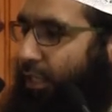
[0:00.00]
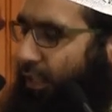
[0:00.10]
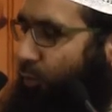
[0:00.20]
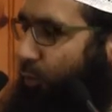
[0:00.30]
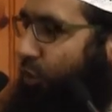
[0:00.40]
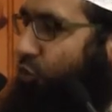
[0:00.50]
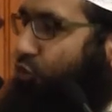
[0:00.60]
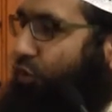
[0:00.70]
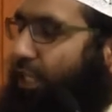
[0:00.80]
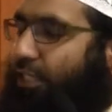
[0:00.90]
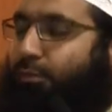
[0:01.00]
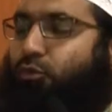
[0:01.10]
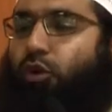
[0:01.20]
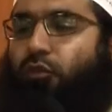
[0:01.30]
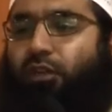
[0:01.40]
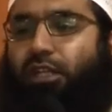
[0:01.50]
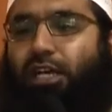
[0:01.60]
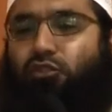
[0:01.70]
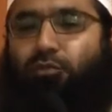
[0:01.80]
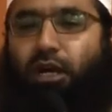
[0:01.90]
If we were to read the book of
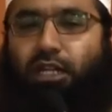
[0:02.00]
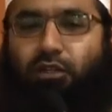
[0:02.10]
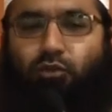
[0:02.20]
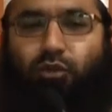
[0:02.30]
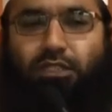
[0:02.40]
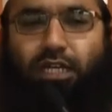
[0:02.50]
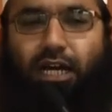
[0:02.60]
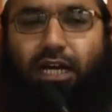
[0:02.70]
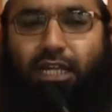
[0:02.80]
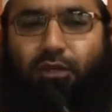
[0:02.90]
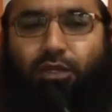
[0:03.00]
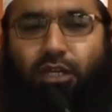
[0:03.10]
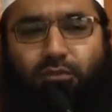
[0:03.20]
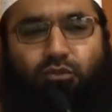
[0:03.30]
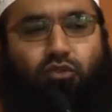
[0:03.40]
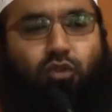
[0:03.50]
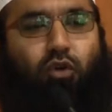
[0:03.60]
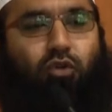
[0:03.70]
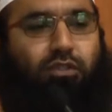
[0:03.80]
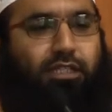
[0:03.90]
Allah subhanahu wa ta'ala, we come to
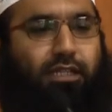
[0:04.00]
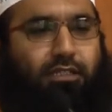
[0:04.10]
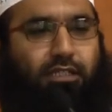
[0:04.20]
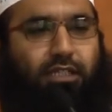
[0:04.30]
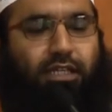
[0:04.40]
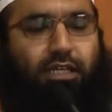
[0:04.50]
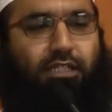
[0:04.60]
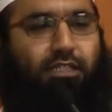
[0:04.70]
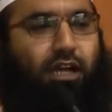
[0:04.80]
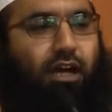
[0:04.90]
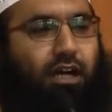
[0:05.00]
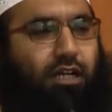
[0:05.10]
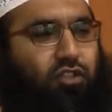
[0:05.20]
know that there are